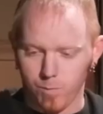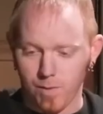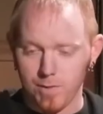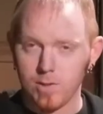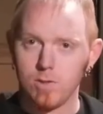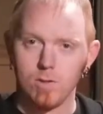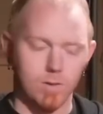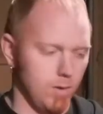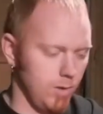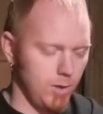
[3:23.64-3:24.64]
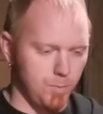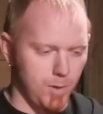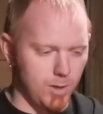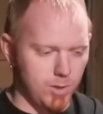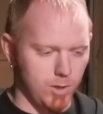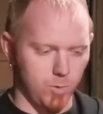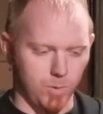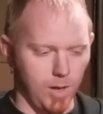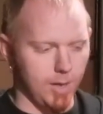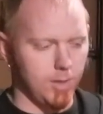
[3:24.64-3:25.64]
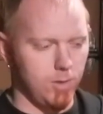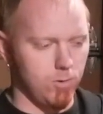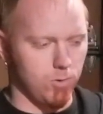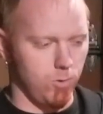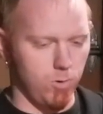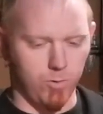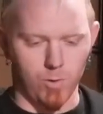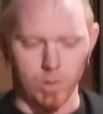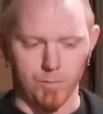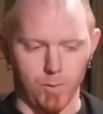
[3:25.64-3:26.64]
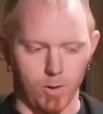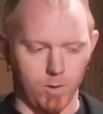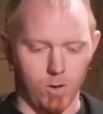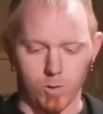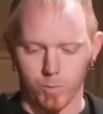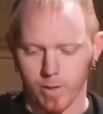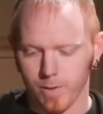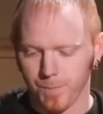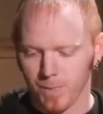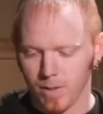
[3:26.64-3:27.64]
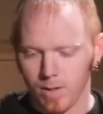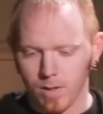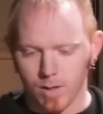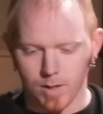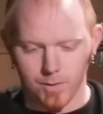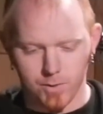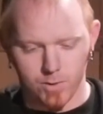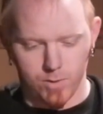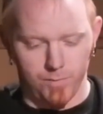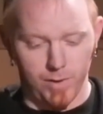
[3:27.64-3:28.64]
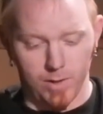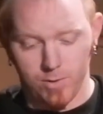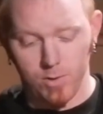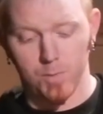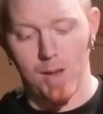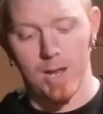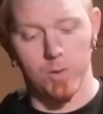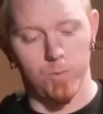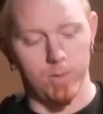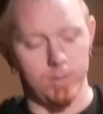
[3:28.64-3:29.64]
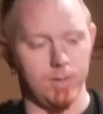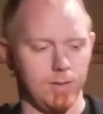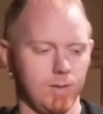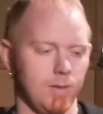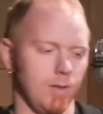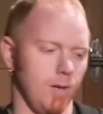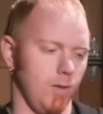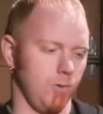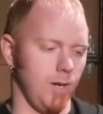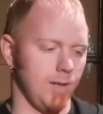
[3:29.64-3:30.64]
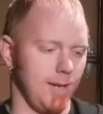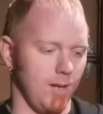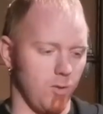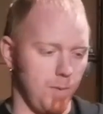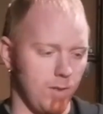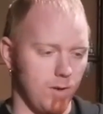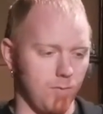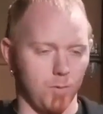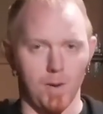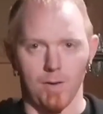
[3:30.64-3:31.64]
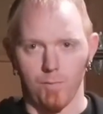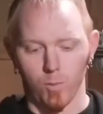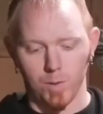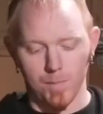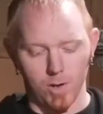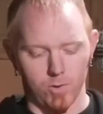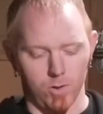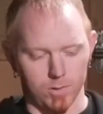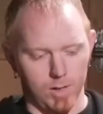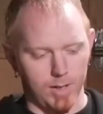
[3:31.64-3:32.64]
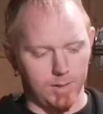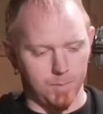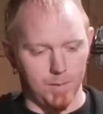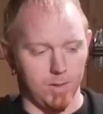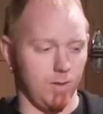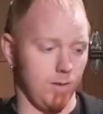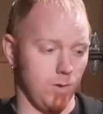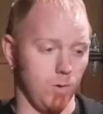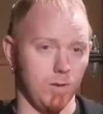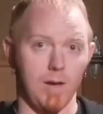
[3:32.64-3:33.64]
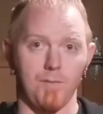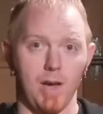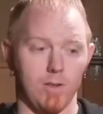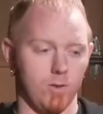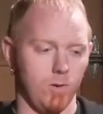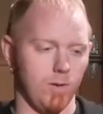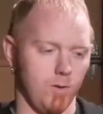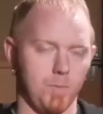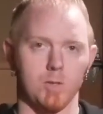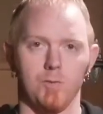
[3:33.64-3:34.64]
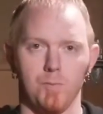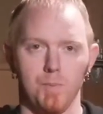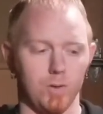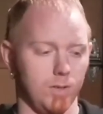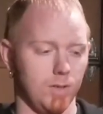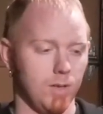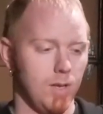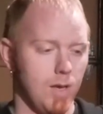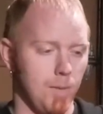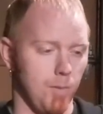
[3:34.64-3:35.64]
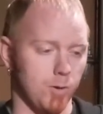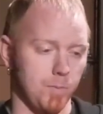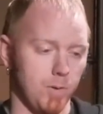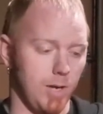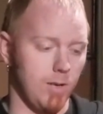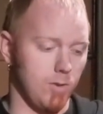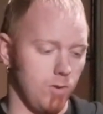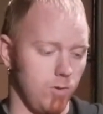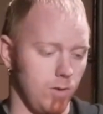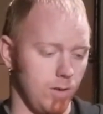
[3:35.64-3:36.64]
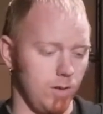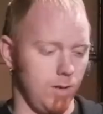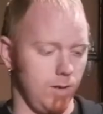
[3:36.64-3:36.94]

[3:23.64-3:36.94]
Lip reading: rivets on this project, so we're not going to use screws for all of our hardware. This is a fancy pneumatic one. They're not that expensive. They're about 40 bucks online. Makes it go a lot faster, especially if you're building multiple cases. You can